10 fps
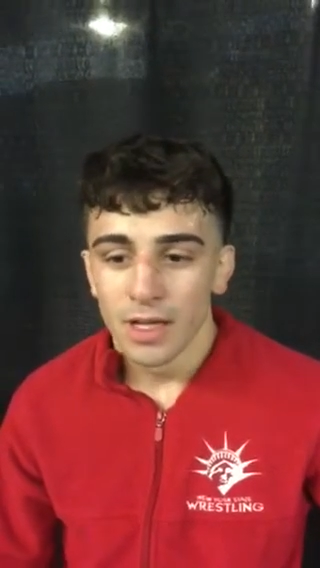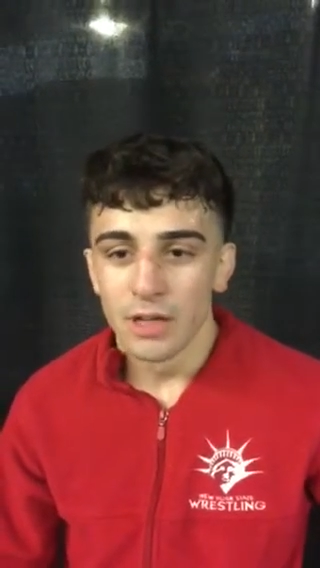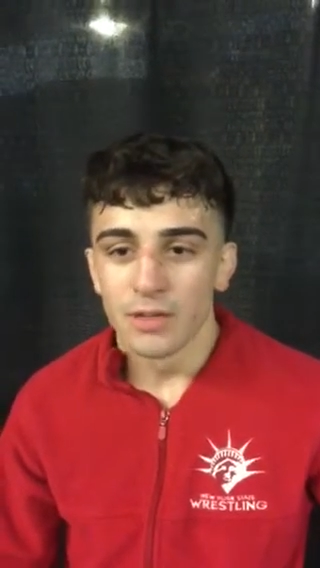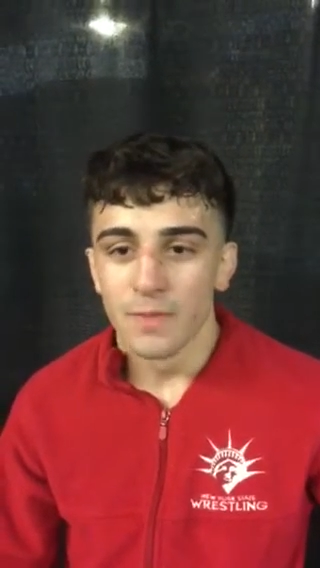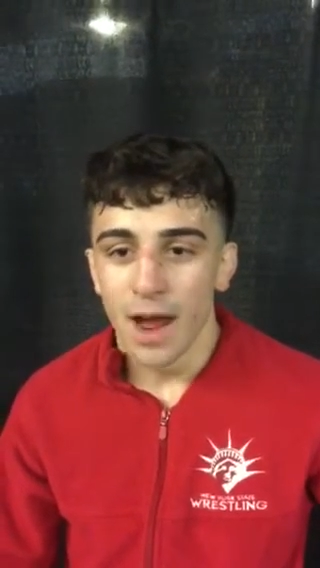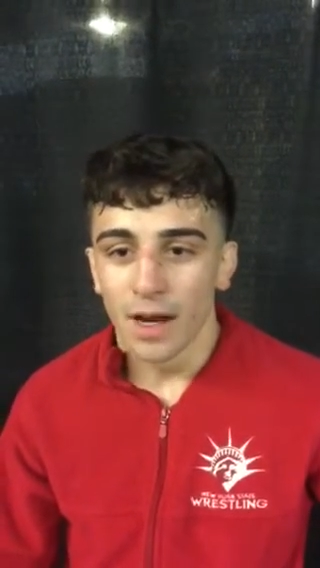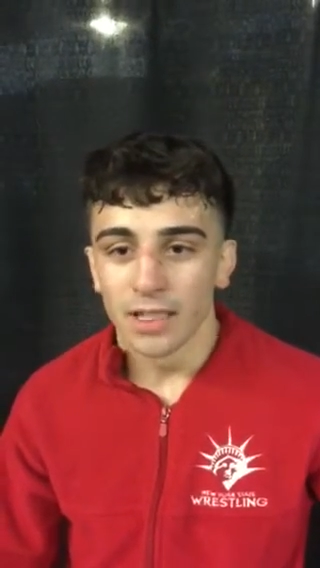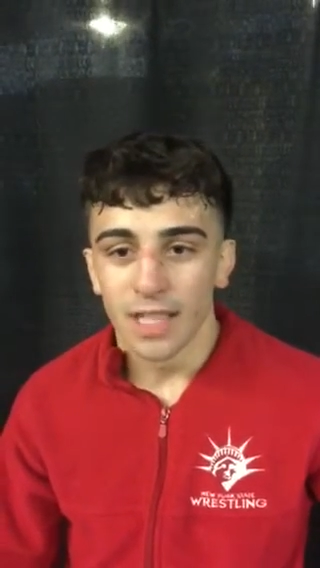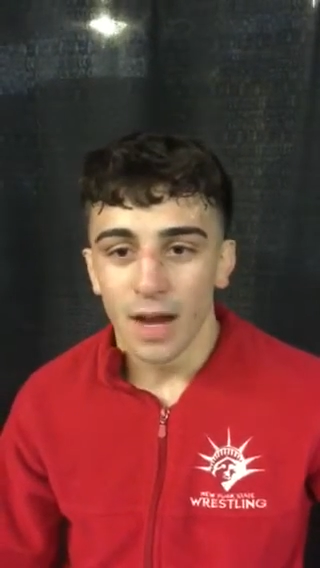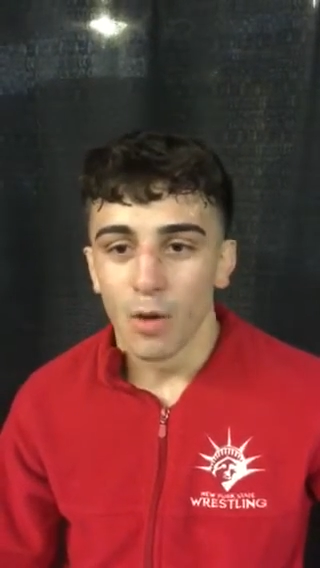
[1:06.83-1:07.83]
Here's from now, I can
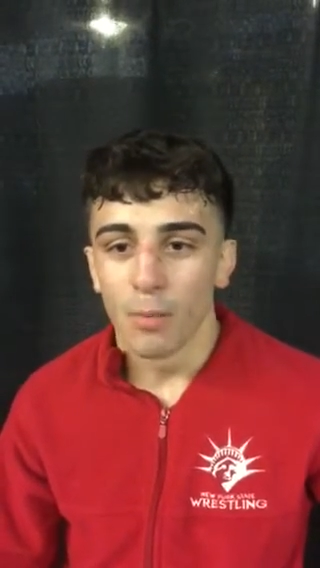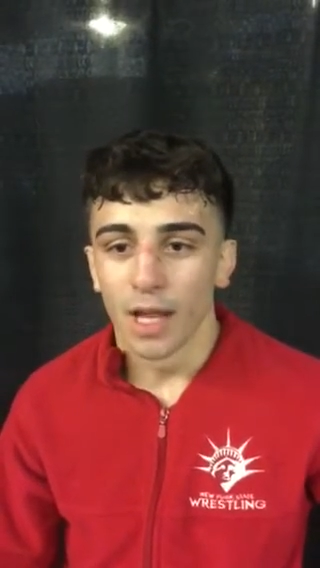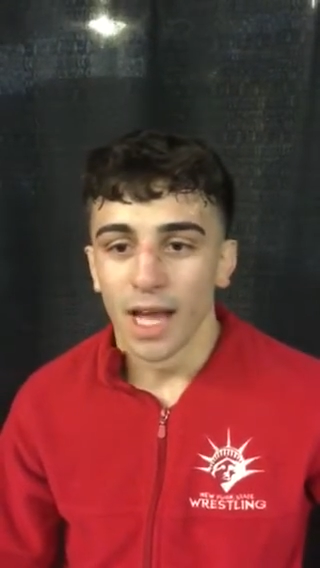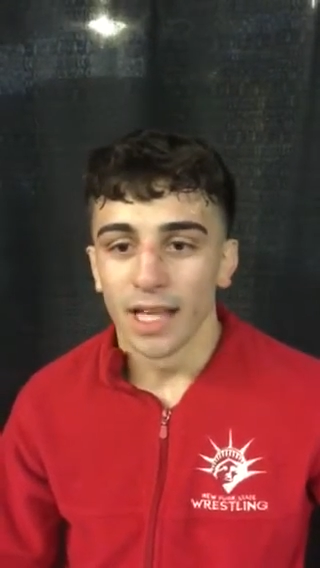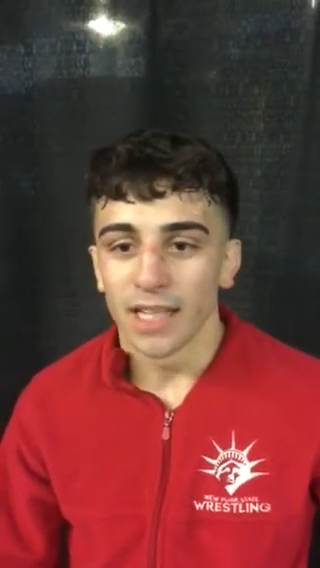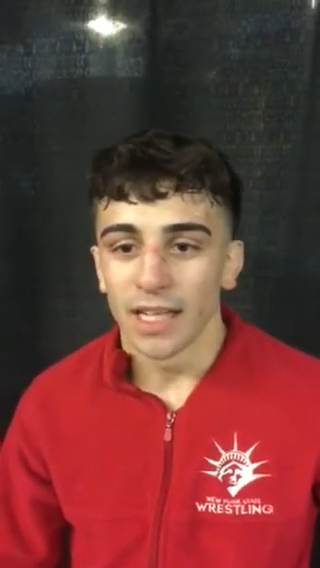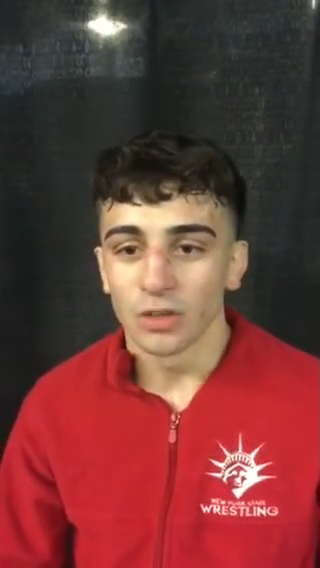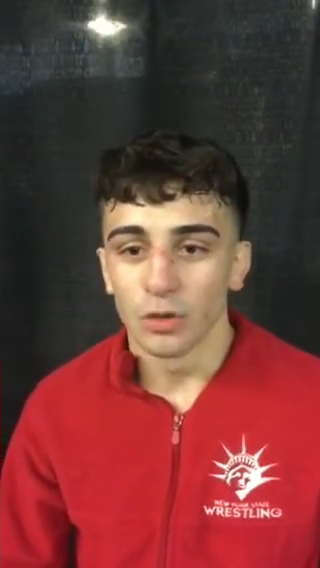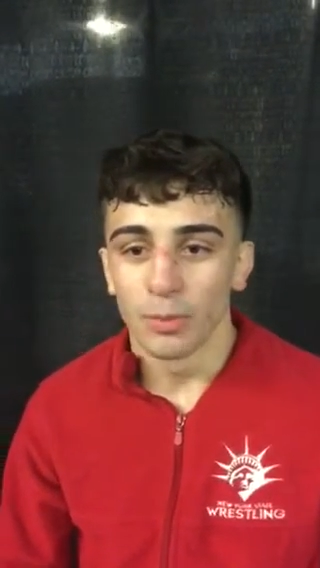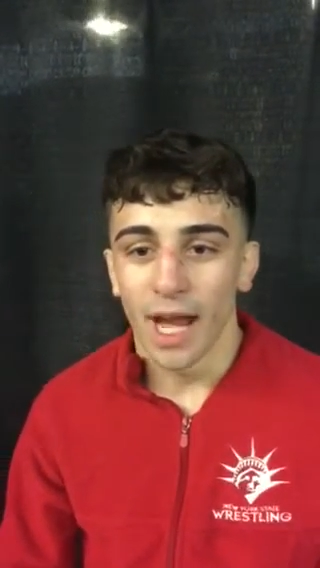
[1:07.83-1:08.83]
say I won my last high
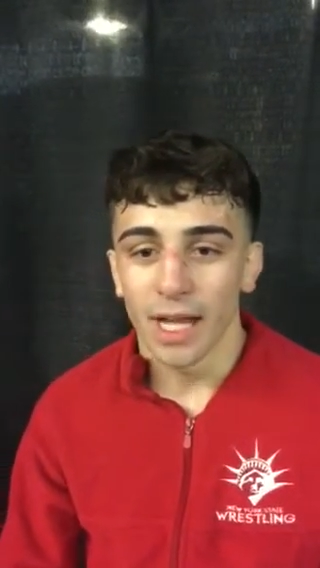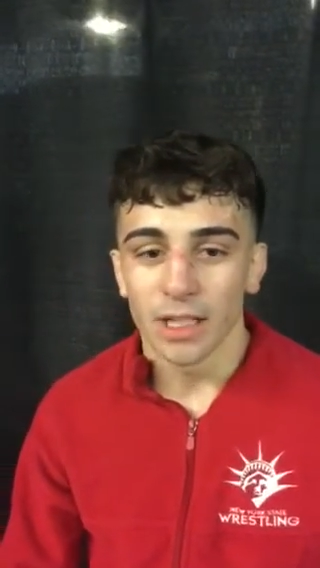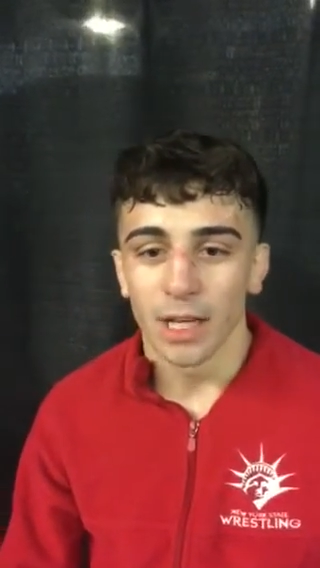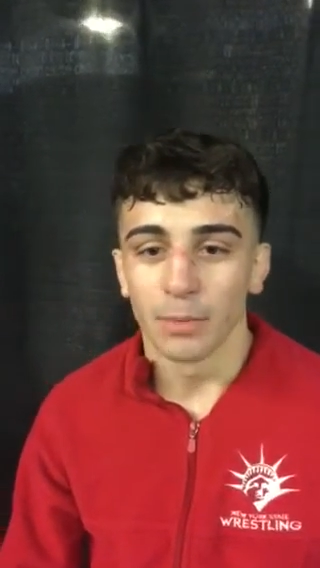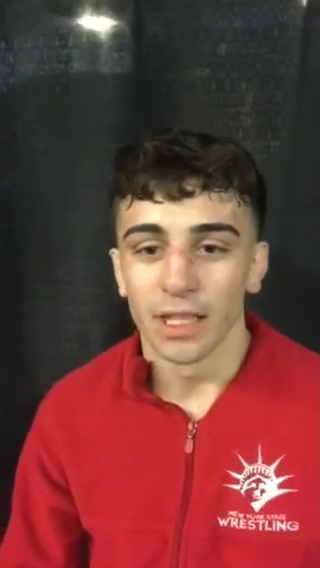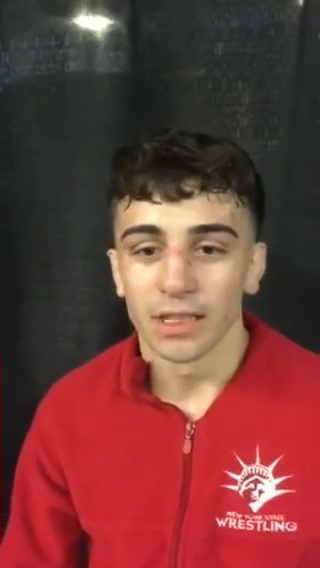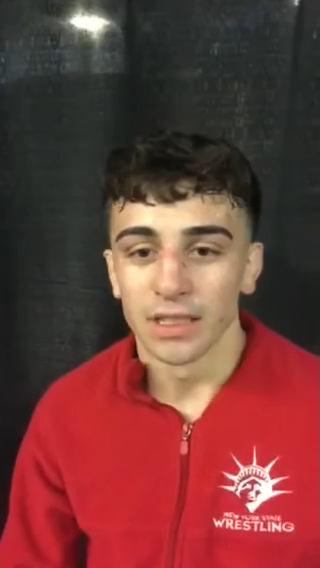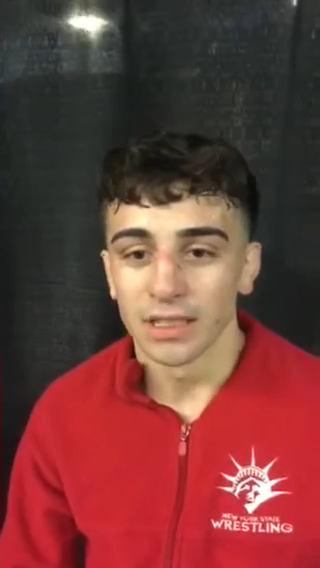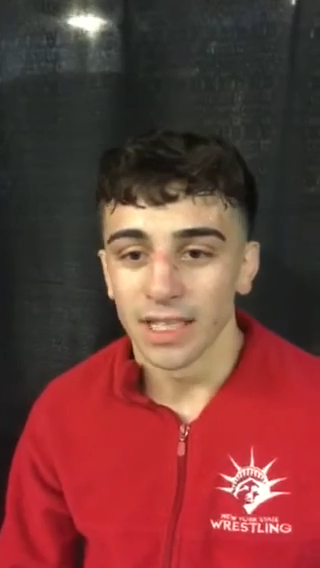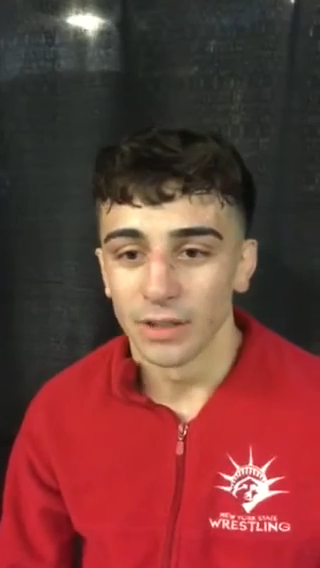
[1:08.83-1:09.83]
school match, and I placed
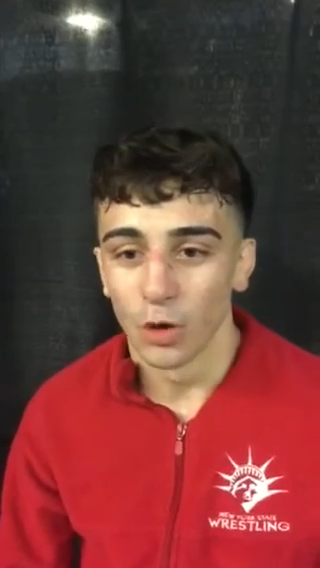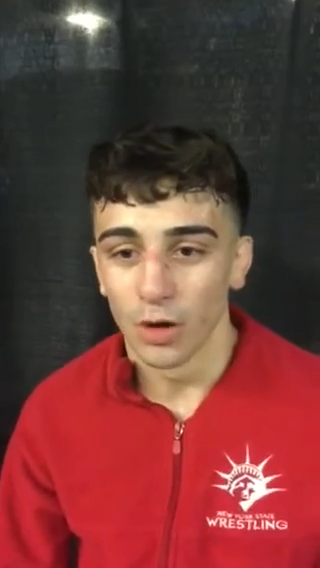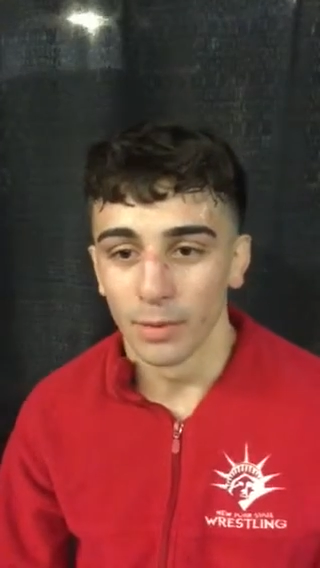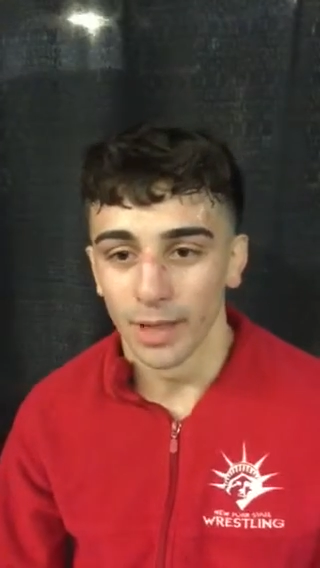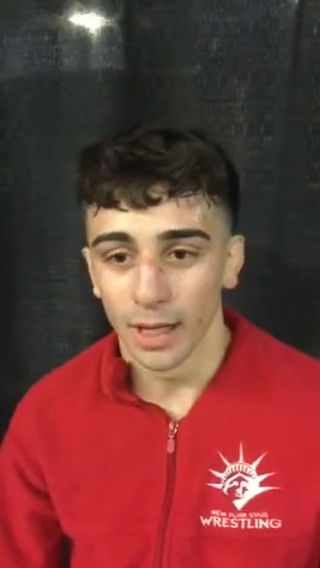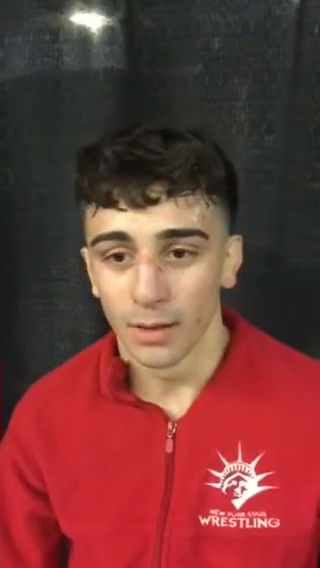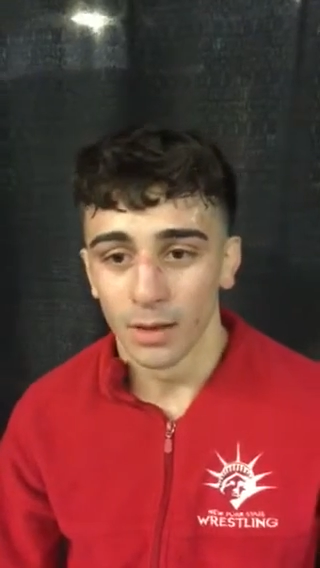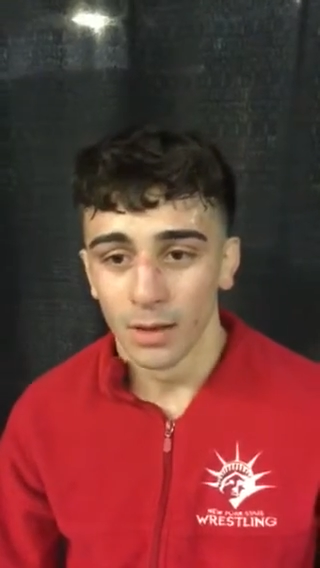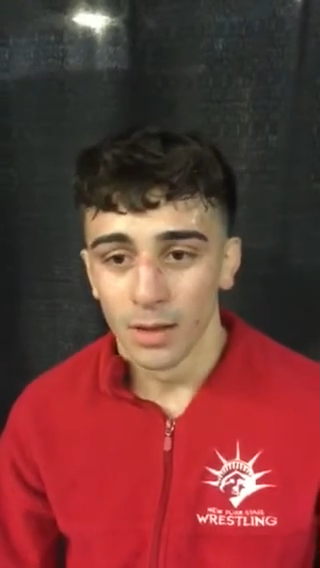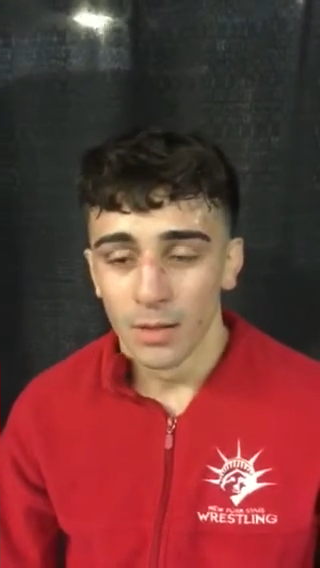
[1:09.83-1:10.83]
in the state tournament.
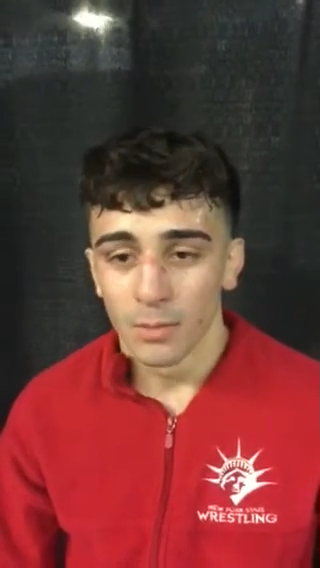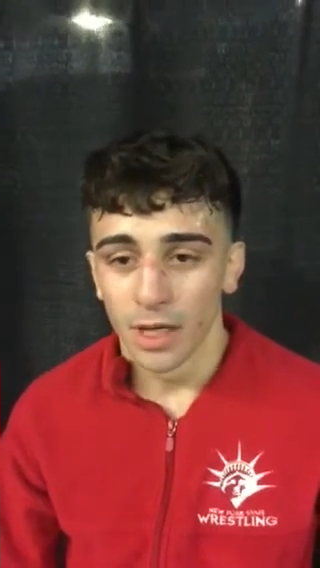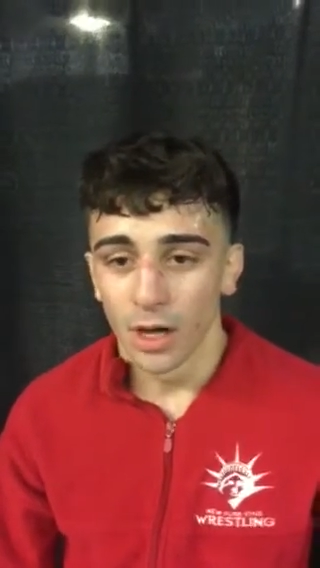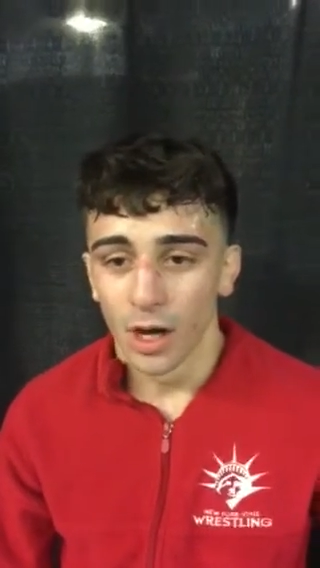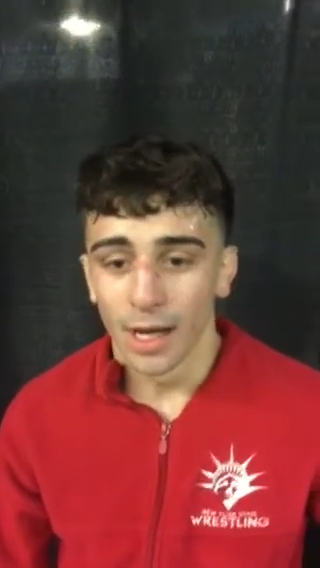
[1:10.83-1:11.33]
Listen, you know,